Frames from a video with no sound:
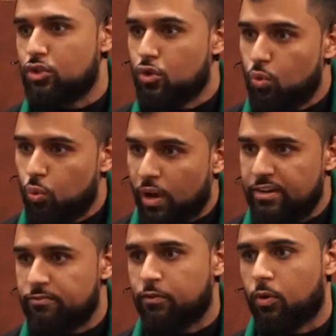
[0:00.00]
you
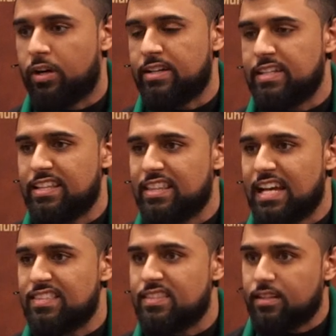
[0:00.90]
wait for it, and
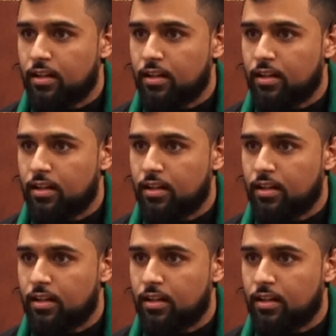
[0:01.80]
that's the